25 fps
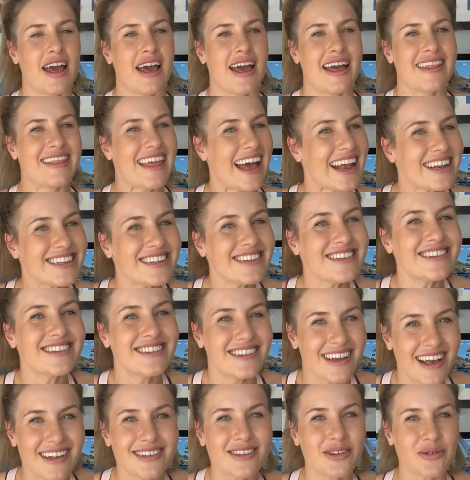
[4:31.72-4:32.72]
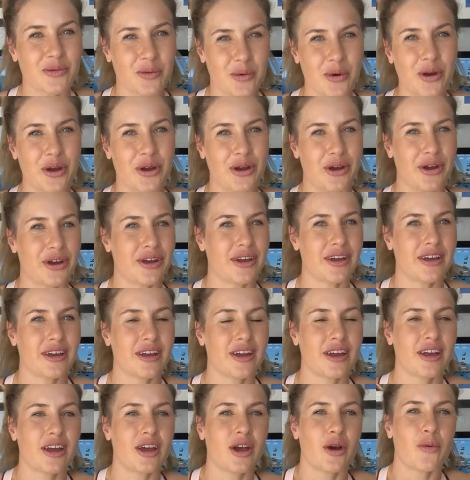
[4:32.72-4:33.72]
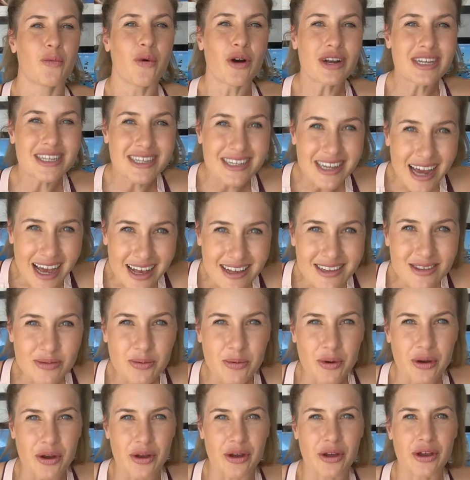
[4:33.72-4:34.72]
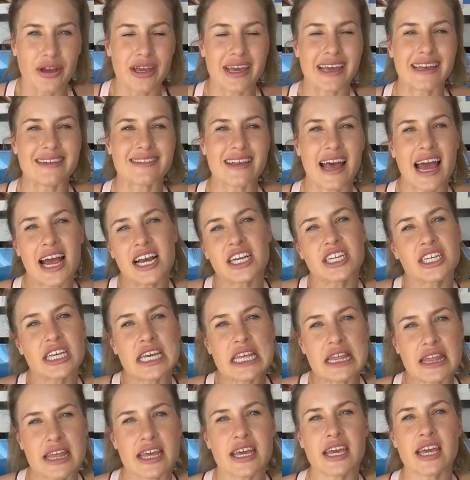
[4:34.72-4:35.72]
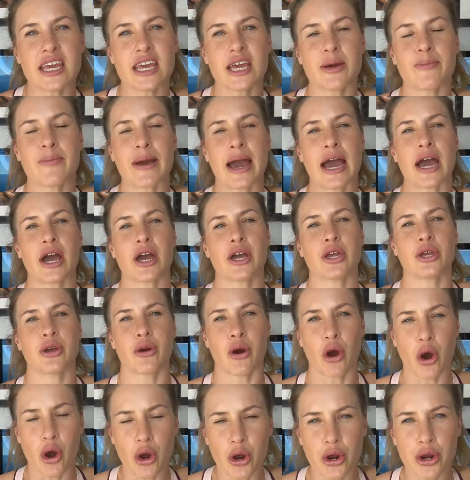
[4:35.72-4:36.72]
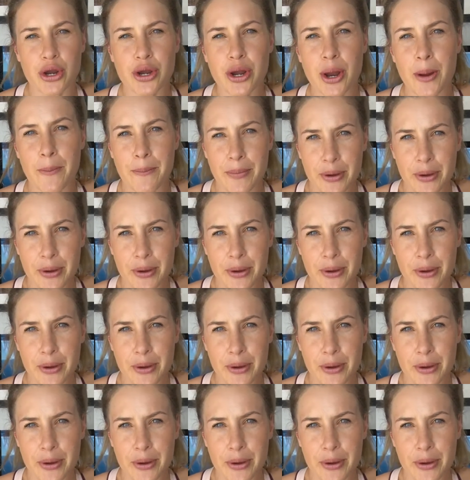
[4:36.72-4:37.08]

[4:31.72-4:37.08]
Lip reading: That just doesn't work. What does work is actually thinking about your own